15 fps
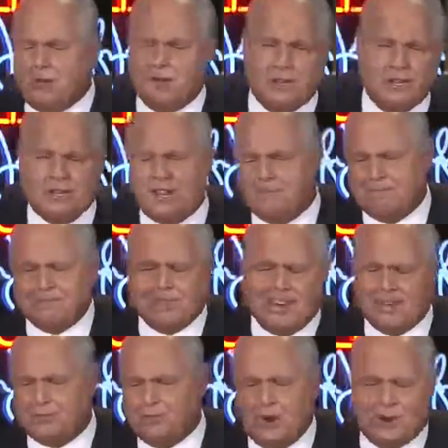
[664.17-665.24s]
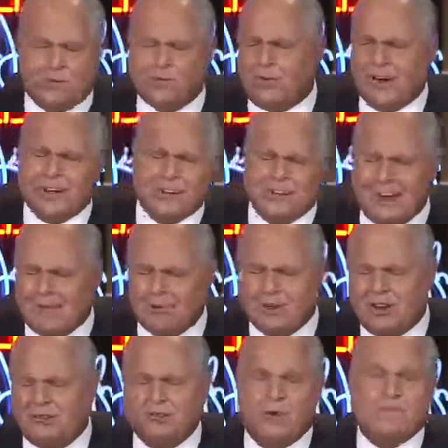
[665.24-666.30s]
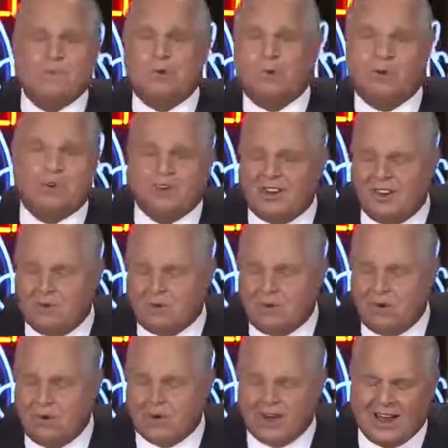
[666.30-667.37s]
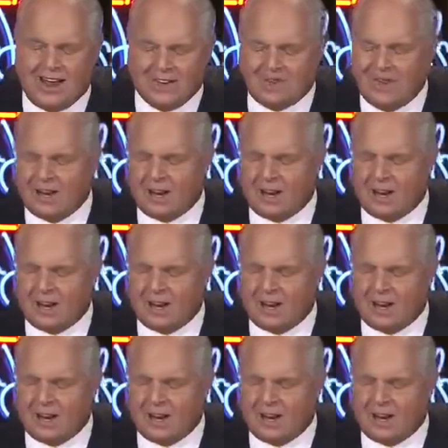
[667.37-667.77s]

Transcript: people in the deep state trying to sabotage Trump in order to save America.